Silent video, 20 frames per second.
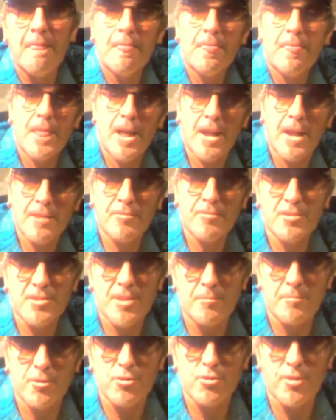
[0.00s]
Not even
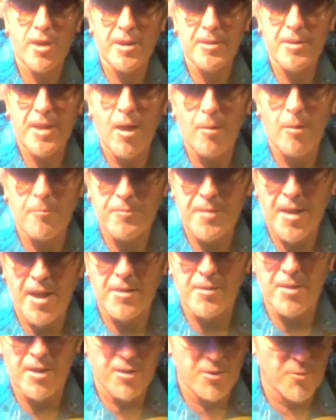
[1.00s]
something you try to help
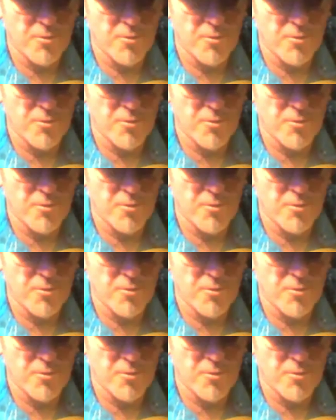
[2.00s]
down there.